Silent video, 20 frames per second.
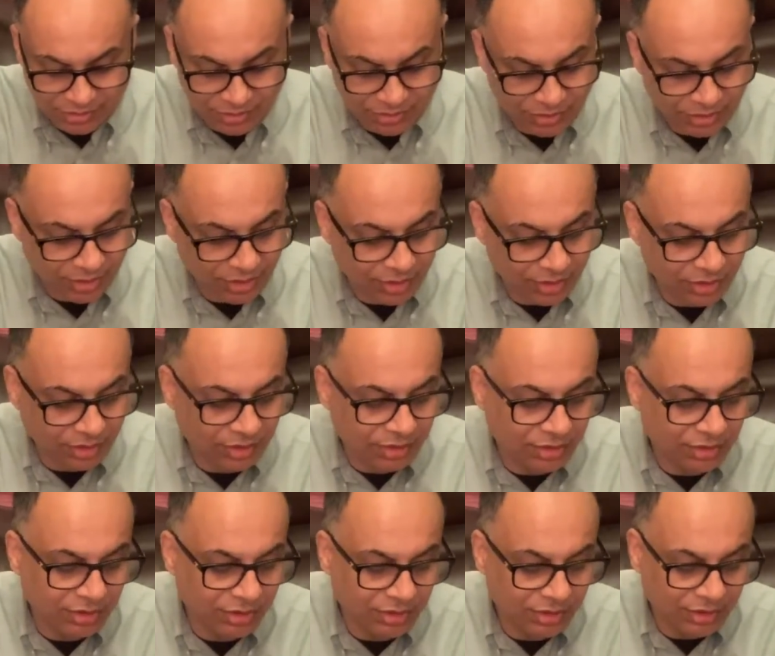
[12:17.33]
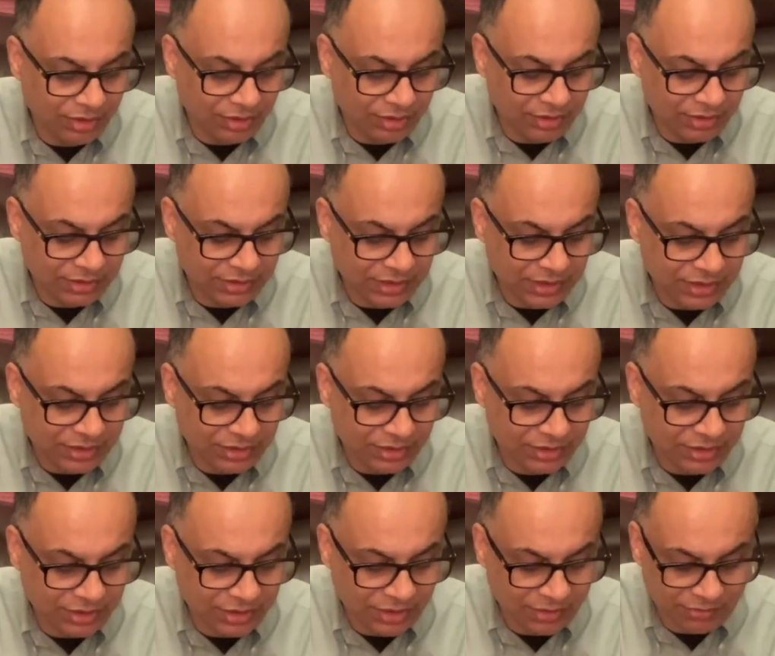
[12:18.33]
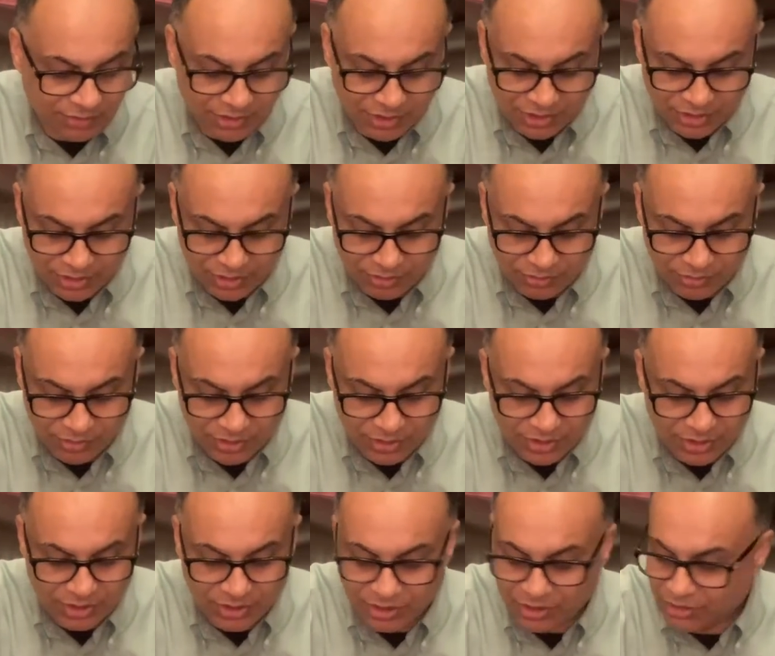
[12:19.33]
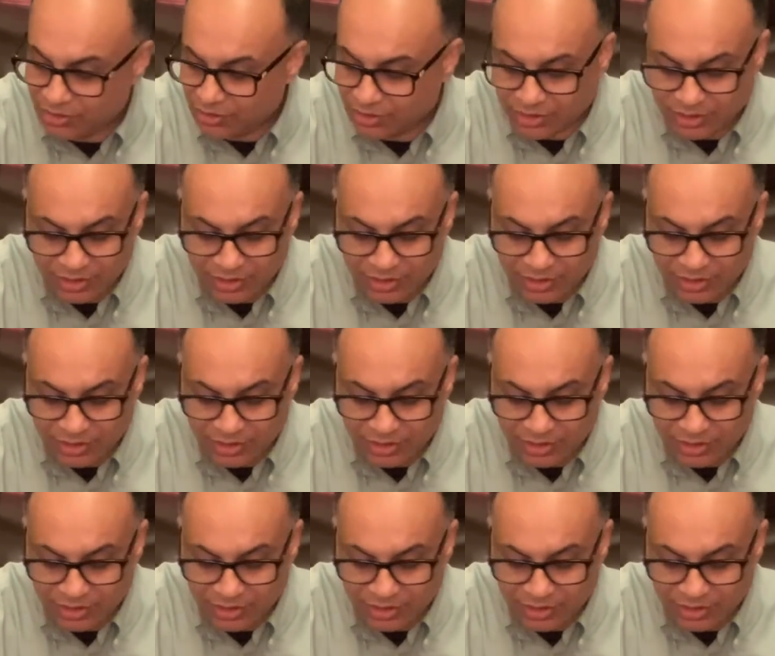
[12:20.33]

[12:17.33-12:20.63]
Okay, it's actually 1720